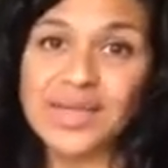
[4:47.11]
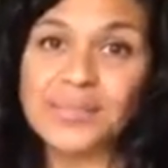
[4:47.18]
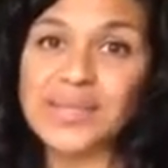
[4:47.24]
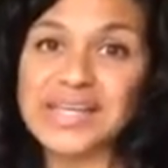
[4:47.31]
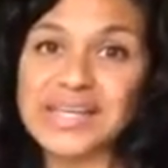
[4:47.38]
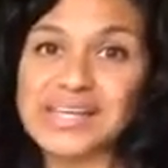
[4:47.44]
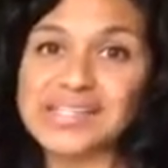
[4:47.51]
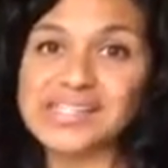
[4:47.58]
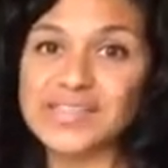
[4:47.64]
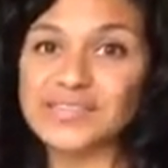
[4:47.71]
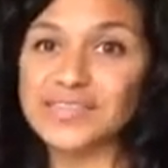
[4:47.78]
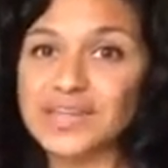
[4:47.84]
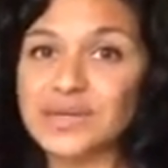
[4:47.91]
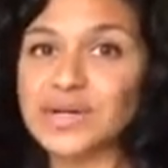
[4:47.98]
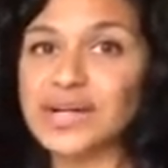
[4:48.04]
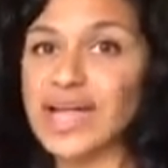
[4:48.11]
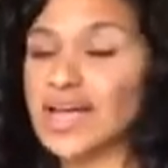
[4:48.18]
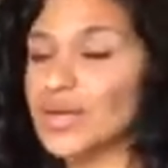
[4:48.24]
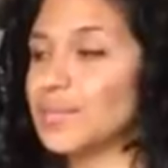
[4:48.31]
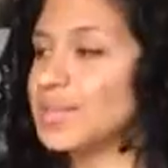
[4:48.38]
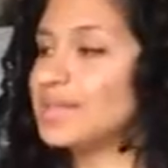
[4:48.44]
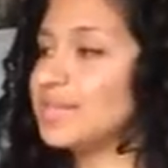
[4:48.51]
Because if you are
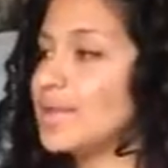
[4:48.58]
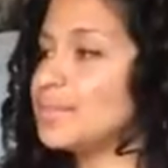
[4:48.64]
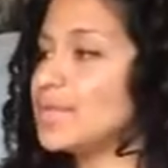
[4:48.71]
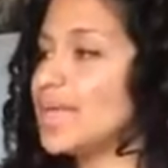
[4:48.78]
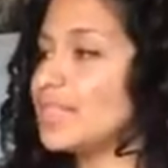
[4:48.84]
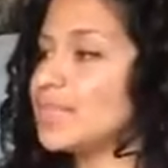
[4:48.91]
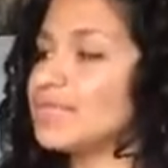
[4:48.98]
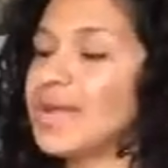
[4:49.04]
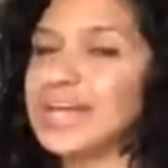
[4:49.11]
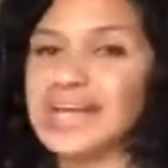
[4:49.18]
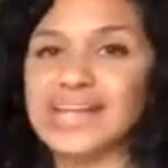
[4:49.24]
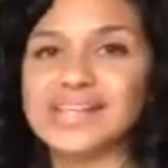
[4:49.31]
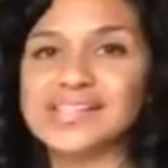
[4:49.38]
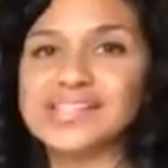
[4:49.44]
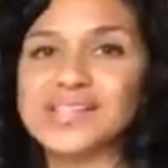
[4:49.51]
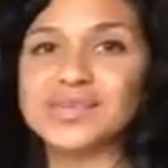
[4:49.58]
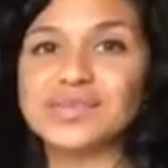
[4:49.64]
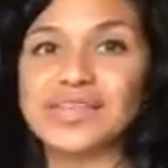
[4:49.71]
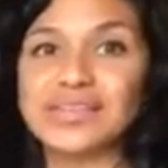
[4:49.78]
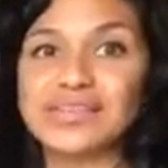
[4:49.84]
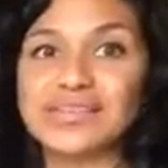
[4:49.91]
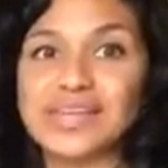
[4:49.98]
helping them get the right answer,
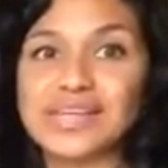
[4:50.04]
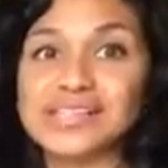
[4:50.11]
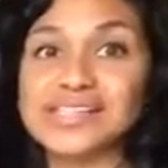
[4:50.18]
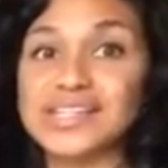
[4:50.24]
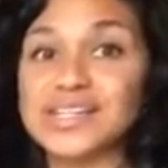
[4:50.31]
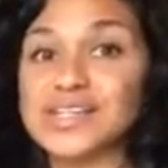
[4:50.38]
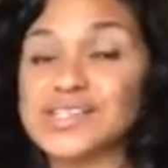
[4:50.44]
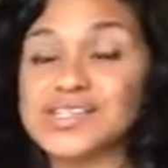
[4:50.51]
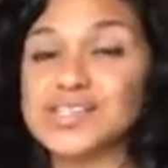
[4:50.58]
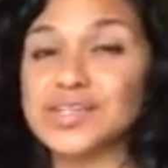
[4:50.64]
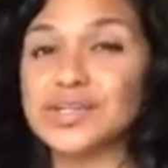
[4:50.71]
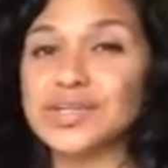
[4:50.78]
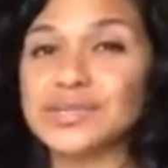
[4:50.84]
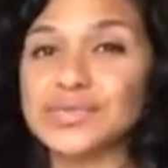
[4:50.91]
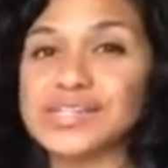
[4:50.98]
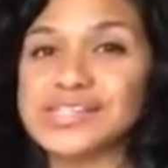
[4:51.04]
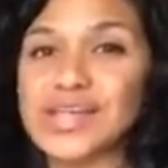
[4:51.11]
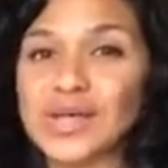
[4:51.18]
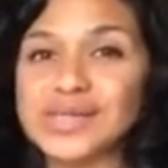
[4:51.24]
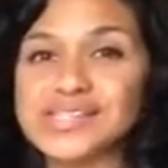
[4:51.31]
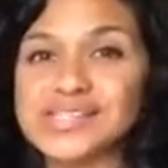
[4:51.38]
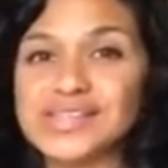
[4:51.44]
then it's going to skew the
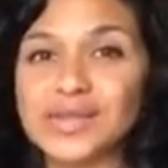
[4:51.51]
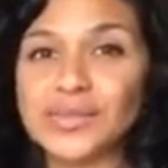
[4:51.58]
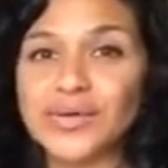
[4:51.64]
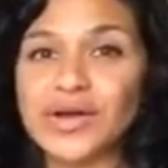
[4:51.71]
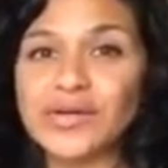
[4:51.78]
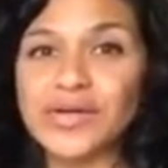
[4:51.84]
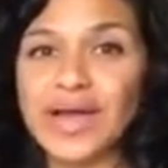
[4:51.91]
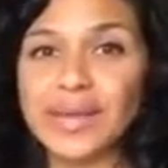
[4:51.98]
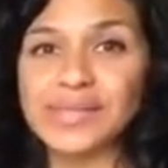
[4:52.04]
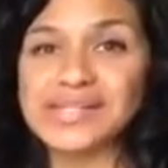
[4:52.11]
results in the program.